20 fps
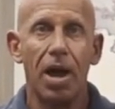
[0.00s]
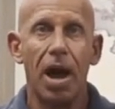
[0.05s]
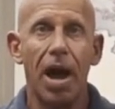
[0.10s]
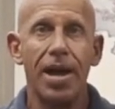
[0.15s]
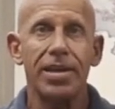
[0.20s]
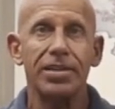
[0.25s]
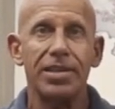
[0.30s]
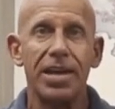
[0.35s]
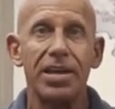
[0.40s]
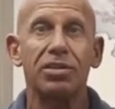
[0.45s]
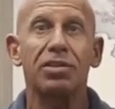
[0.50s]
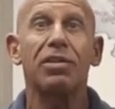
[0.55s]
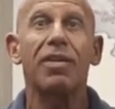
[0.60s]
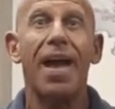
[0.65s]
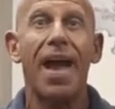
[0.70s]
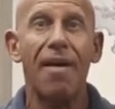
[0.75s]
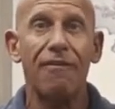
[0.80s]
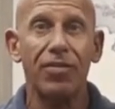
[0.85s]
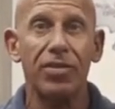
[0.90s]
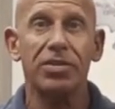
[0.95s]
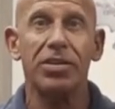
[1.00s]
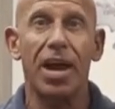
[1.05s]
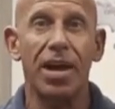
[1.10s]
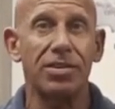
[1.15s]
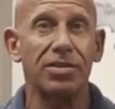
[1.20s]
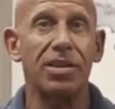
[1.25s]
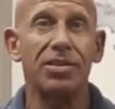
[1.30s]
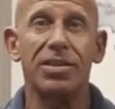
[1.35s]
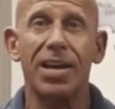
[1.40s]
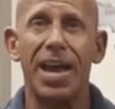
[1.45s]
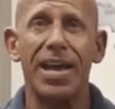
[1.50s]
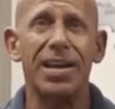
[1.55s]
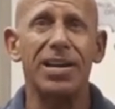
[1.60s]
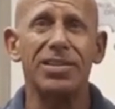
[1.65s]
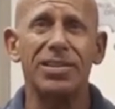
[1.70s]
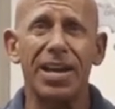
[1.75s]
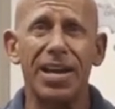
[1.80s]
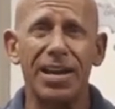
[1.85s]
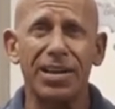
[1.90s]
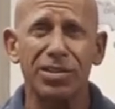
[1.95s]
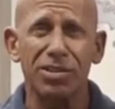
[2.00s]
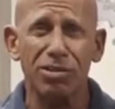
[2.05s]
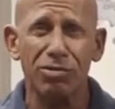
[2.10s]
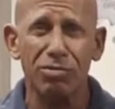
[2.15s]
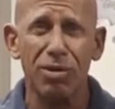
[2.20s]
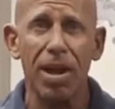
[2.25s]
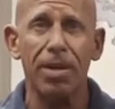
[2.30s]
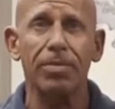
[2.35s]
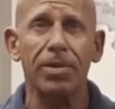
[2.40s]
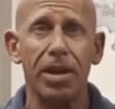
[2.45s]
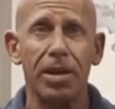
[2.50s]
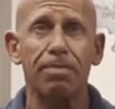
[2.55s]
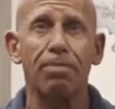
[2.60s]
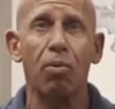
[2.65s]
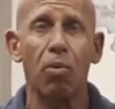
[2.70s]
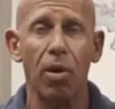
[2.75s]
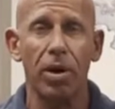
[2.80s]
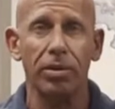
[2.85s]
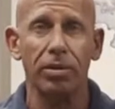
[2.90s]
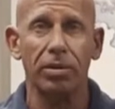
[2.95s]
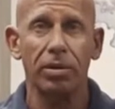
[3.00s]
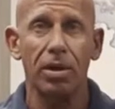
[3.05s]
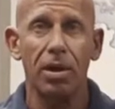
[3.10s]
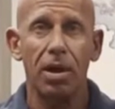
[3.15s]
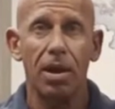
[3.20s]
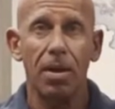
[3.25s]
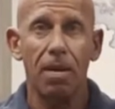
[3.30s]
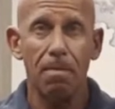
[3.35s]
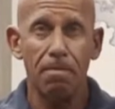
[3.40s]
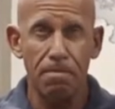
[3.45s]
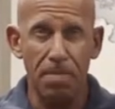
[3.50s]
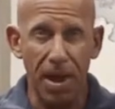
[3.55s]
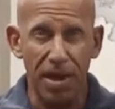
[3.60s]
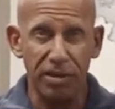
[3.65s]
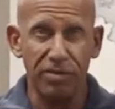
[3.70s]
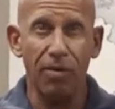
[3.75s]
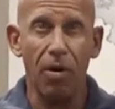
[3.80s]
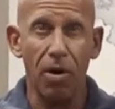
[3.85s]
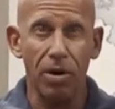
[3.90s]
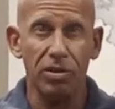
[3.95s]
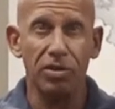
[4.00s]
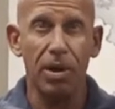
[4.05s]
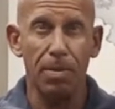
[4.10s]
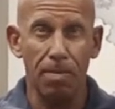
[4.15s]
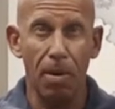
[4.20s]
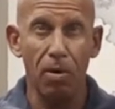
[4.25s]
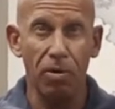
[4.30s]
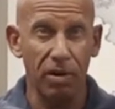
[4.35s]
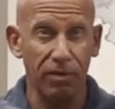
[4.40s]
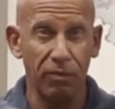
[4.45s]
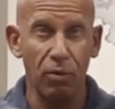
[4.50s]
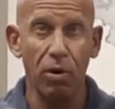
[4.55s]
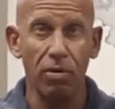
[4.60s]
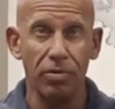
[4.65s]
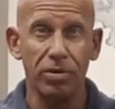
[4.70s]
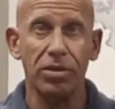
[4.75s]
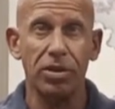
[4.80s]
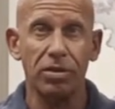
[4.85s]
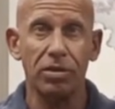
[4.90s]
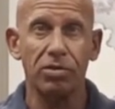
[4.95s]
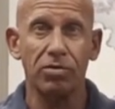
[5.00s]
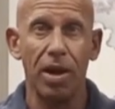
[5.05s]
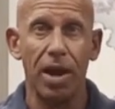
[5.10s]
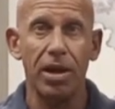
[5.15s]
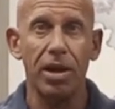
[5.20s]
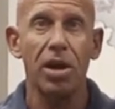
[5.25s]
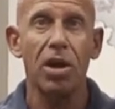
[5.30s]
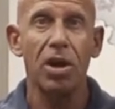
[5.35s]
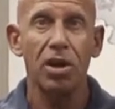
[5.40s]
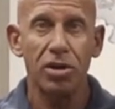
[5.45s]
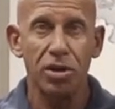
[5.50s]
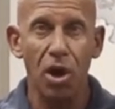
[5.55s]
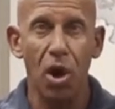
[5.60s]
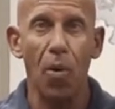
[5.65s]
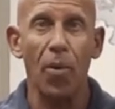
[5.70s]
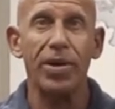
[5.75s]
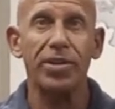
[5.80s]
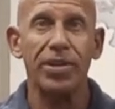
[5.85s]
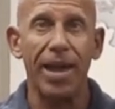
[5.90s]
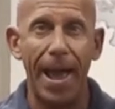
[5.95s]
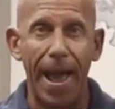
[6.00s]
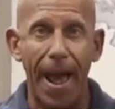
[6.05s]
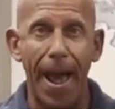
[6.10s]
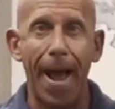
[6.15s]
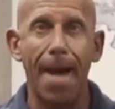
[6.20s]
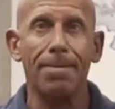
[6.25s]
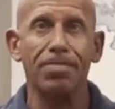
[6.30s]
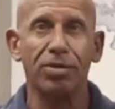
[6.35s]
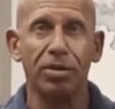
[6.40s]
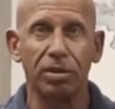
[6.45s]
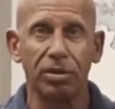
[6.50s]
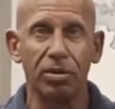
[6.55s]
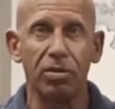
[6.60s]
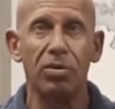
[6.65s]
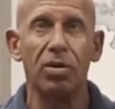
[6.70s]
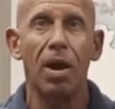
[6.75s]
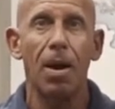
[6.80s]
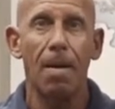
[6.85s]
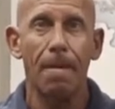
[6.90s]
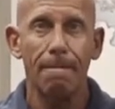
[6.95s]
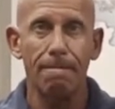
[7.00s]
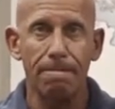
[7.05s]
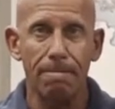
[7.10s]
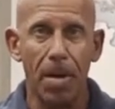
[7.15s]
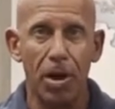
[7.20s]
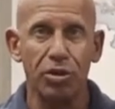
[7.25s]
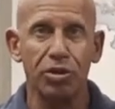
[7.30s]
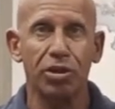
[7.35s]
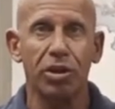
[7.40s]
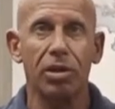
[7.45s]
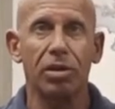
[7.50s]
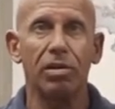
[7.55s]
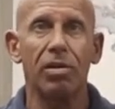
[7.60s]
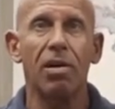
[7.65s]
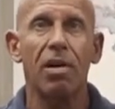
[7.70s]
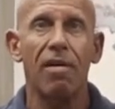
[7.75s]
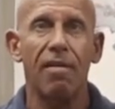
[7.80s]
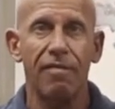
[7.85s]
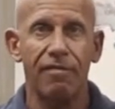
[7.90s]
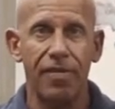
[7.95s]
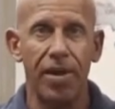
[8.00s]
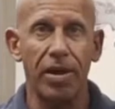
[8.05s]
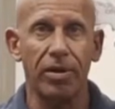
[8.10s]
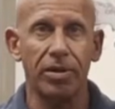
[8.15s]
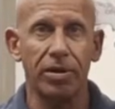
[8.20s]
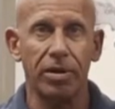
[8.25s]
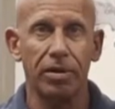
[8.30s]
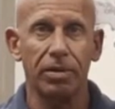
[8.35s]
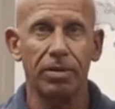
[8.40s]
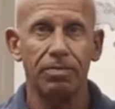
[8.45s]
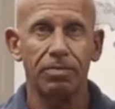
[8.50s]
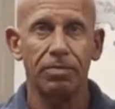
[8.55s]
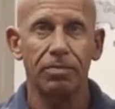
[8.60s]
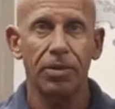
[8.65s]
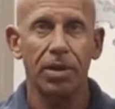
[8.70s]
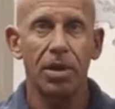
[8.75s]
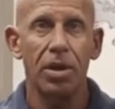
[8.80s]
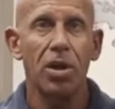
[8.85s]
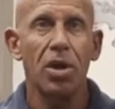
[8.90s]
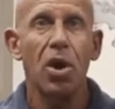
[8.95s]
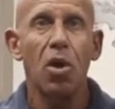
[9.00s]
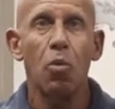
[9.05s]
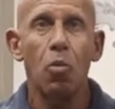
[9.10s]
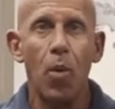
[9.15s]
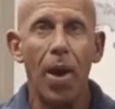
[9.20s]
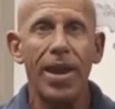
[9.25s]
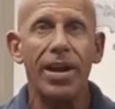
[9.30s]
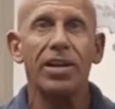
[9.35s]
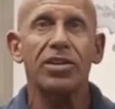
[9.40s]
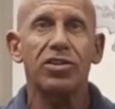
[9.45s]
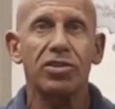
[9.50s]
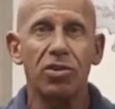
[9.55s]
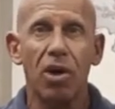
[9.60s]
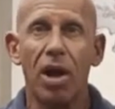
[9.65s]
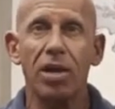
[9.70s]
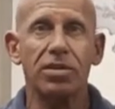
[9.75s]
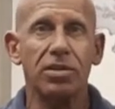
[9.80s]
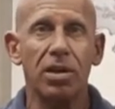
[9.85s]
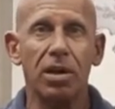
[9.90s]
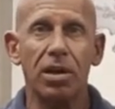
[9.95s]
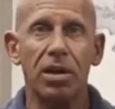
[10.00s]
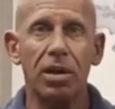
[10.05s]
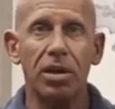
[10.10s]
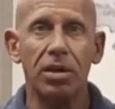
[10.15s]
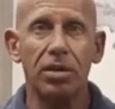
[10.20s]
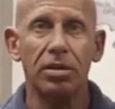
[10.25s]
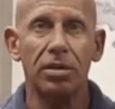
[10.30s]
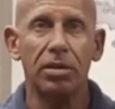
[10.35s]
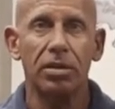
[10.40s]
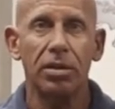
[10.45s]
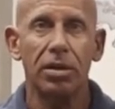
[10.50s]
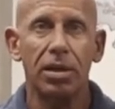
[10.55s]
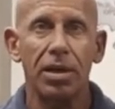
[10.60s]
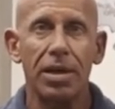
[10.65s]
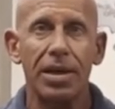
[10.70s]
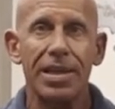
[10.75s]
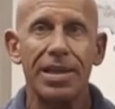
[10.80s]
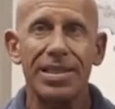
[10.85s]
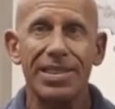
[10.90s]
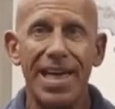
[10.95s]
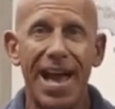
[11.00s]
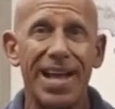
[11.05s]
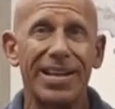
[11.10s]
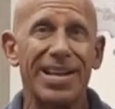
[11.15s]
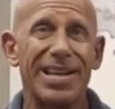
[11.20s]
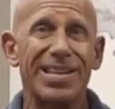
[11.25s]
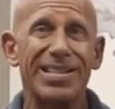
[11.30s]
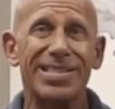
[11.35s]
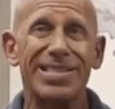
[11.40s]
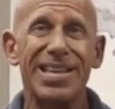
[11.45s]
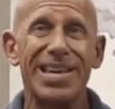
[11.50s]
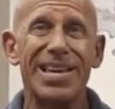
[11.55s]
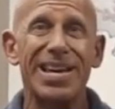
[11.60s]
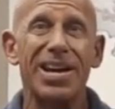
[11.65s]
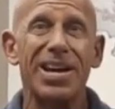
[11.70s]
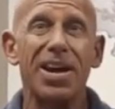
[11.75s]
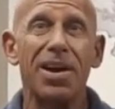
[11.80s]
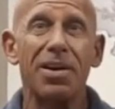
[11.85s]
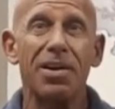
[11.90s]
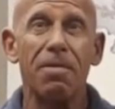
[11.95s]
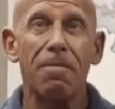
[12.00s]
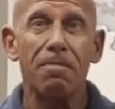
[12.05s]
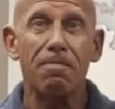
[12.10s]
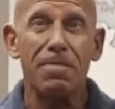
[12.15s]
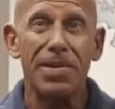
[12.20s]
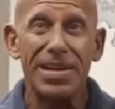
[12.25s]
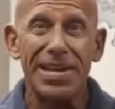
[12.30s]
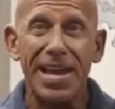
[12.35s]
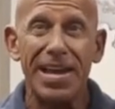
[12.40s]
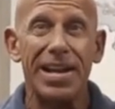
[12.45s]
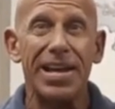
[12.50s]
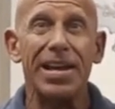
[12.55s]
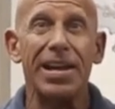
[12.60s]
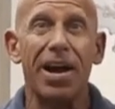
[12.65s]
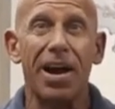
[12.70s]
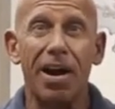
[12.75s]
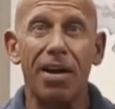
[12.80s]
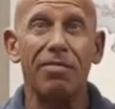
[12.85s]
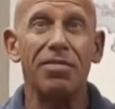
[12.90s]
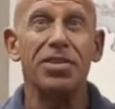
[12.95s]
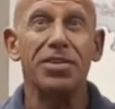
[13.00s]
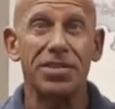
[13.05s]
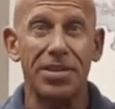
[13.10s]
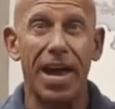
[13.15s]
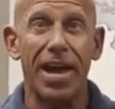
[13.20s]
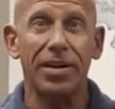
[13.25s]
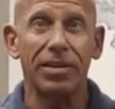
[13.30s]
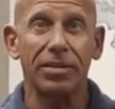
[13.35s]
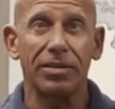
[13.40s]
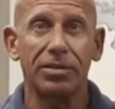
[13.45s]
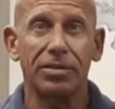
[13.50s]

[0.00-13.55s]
I need to emphasize this. It is extremely important as far as component 4 resistance training, going to absolute muscular failure. When it starts to hurt, that is the beginning of the set.